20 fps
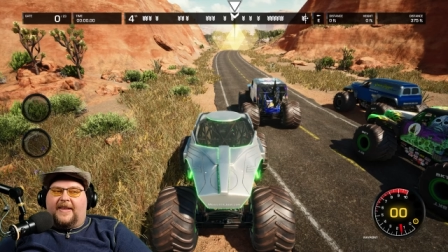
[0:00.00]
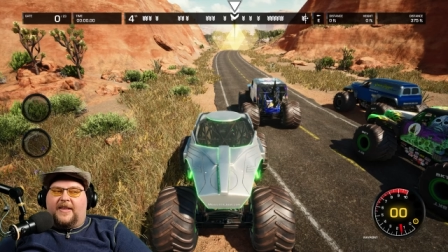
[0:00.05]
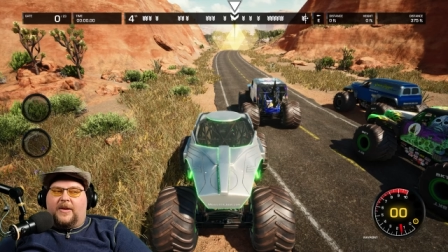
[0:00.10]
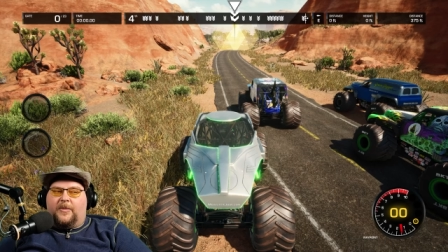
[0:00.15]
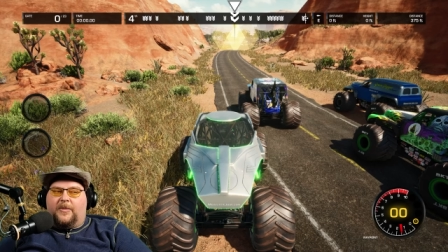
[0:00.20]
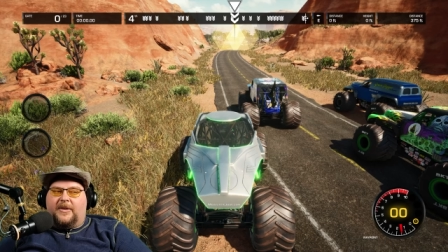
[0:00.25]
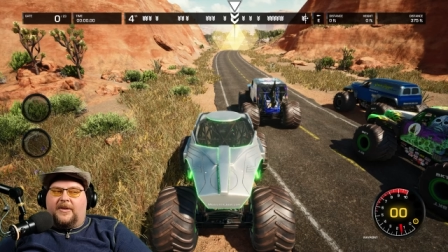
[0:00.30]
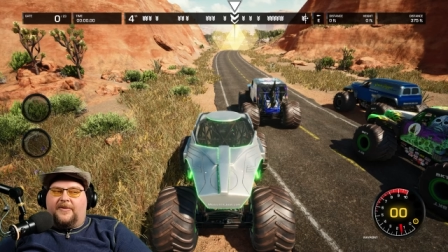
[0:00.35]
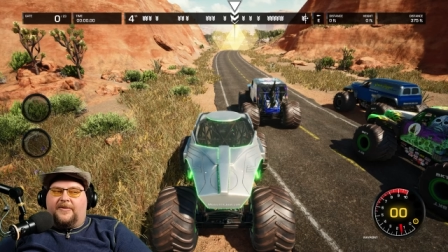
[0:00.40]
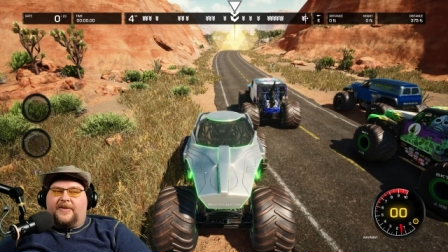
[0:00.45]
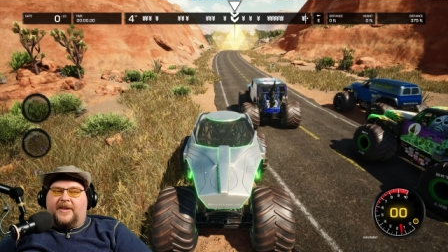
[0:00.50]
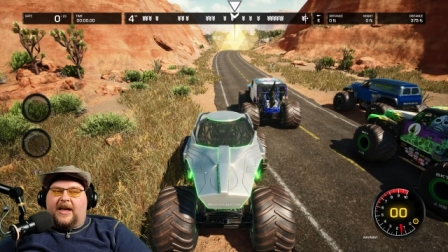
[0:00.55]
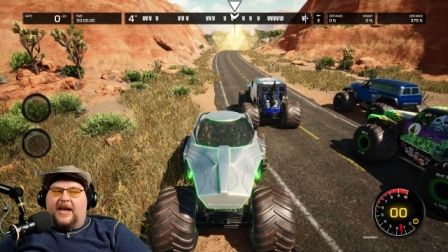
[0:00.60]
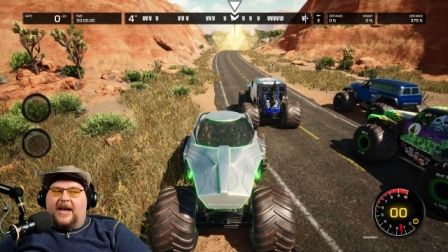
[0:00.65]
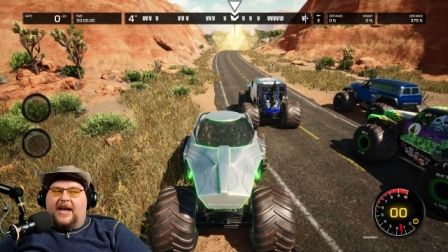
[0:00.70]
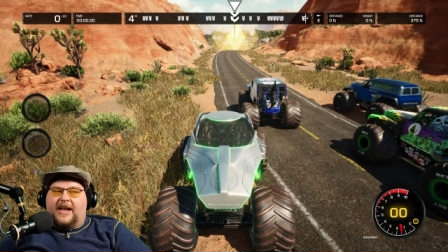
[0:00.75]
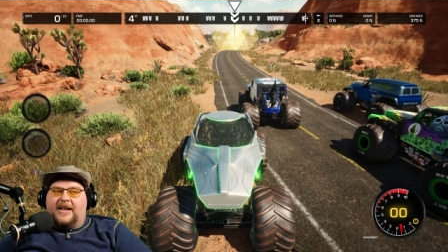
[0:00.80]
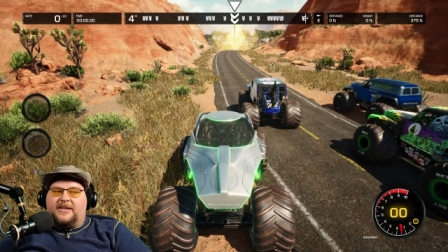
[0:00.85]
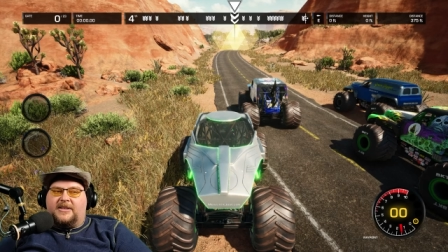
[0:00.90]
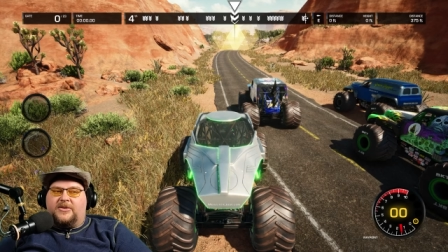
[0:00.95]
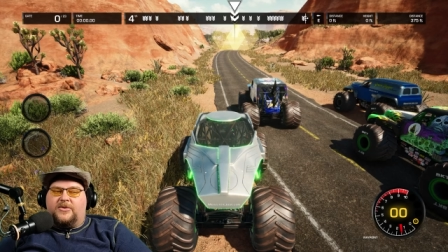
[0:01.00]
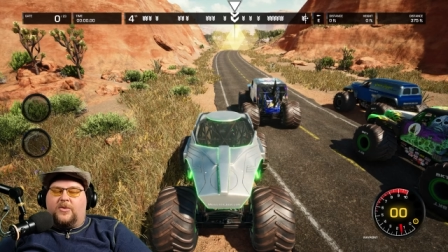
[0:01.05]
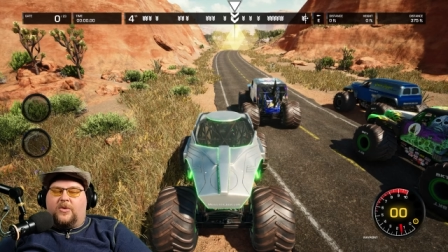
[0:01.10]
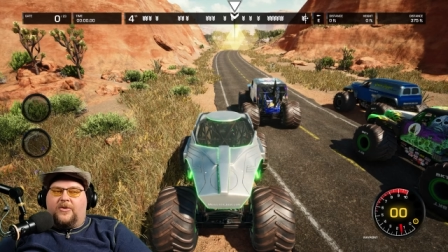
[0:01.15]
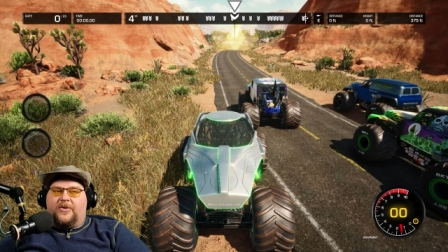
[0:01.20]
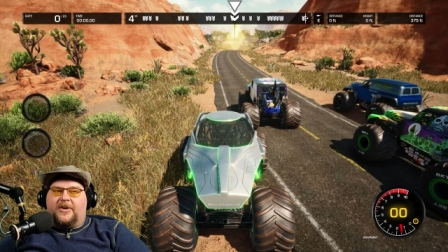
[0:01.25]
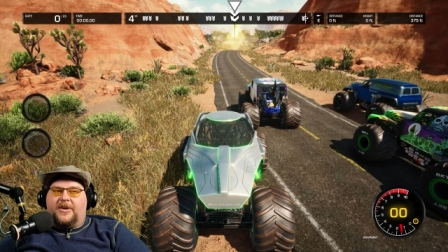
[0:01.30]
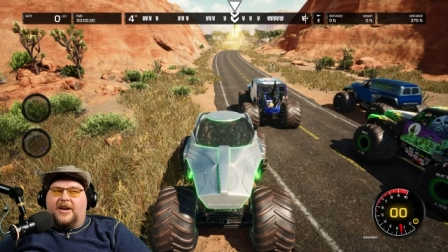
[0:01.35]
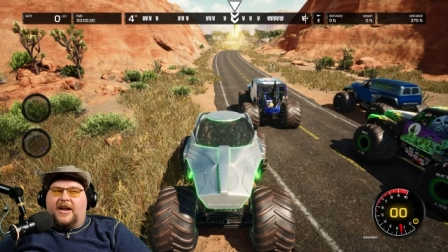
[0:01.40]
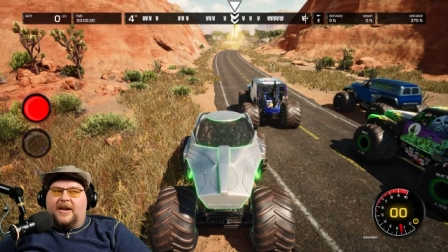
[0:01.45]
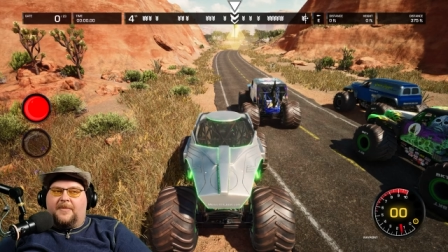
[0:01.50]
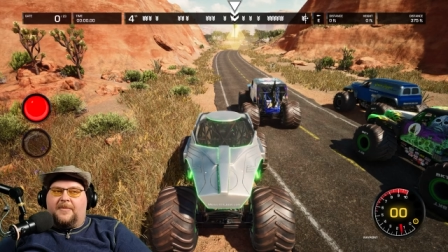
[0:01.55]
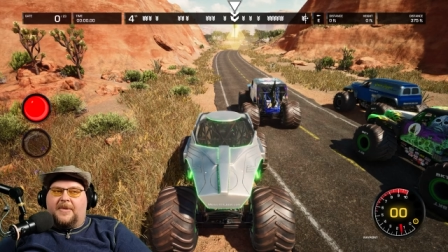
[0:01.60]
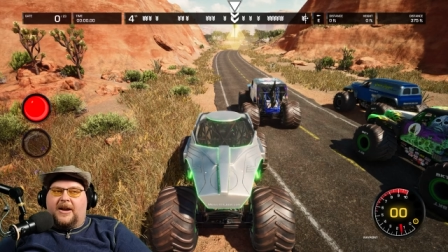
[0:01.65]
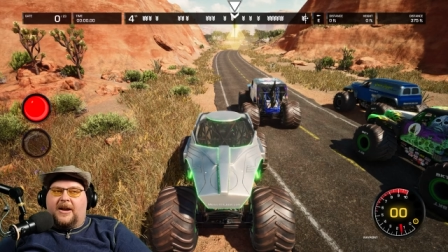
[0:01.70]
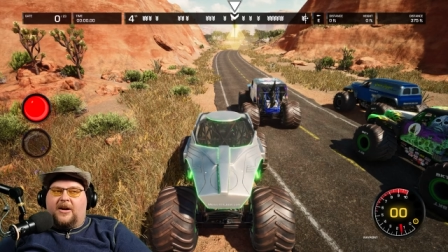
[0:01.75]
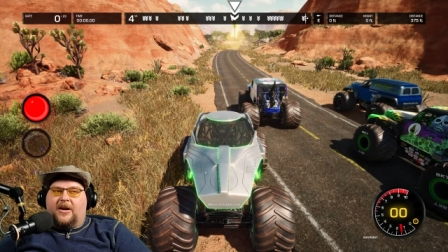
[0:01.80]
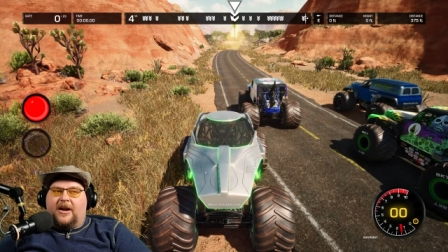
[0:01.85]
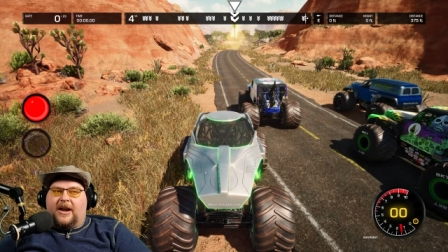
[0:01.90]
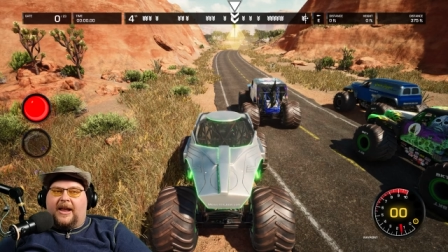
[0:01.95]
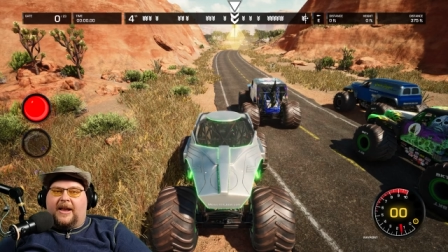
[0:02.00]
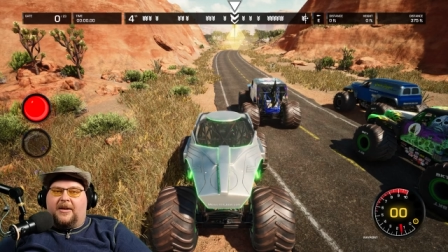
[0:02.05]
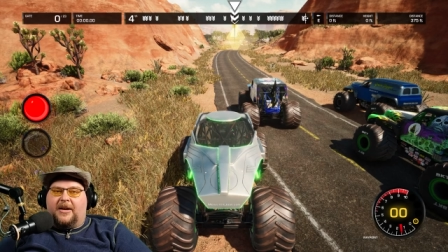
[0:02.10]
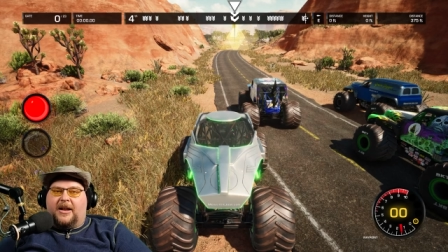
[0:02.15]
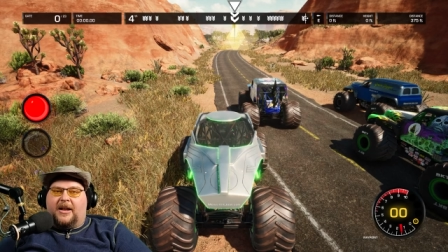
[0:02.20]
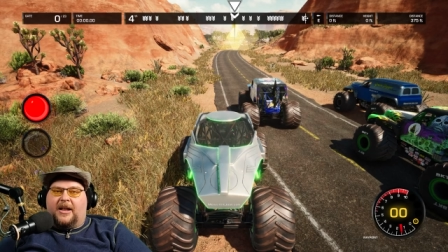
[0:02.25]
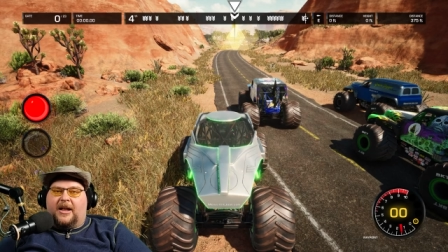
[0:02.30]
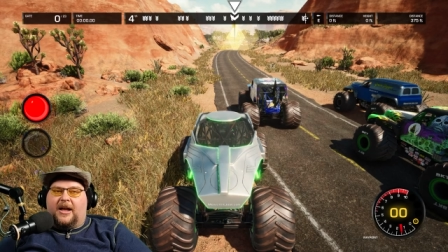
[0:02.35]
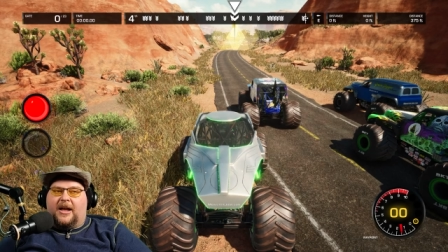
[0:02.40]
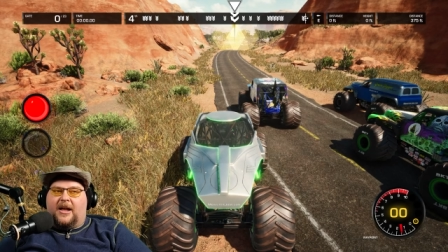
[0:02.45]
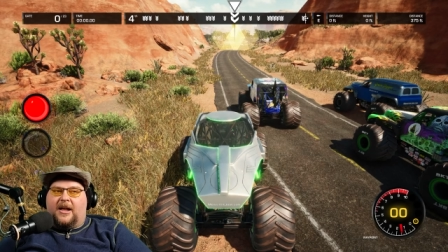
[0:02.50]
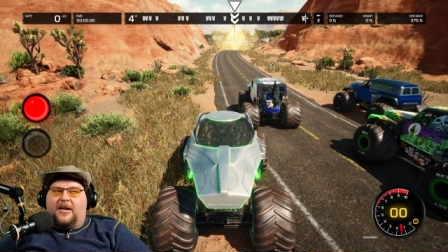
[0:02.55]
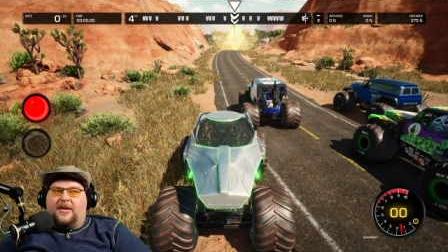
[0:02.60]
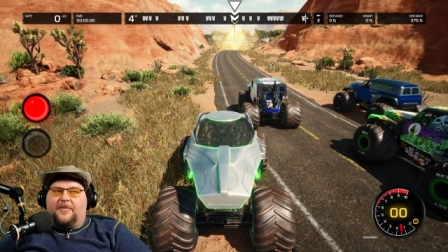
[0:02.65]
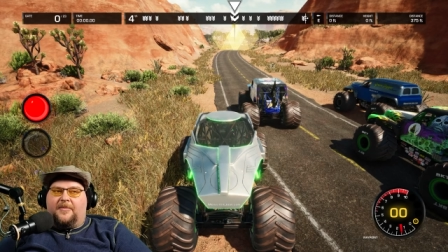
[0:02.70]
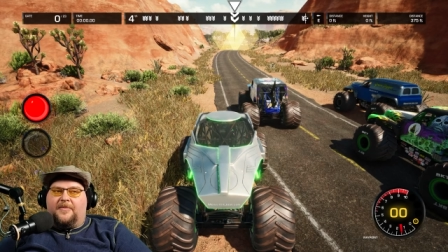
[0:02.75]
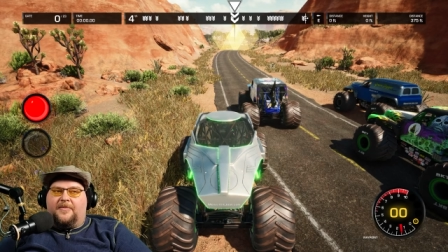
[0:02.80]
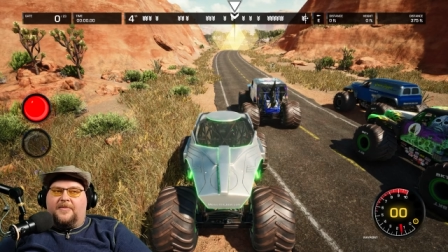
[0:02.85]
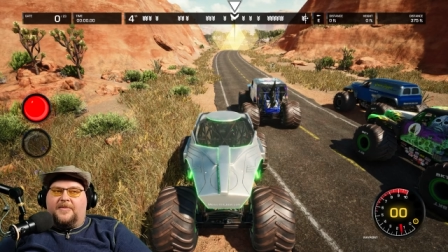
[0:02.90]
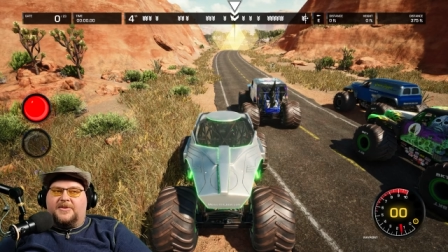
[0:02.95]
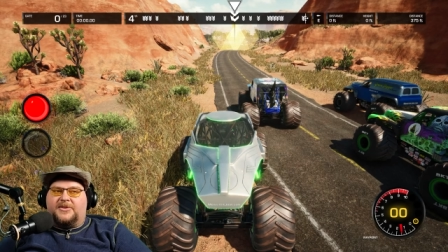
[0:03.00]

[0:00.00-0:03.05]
and then we've got Northern Nightmare and uh,